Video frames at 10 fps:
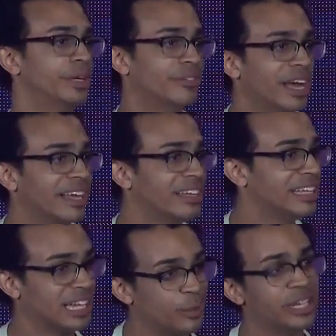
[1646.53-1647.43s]
But in reality,
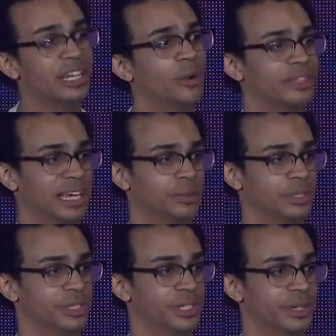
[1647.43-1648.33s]
like we didn't know what the hell we
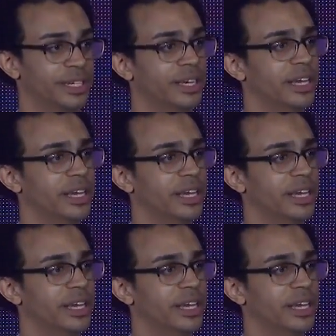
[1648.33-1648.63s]
were doing.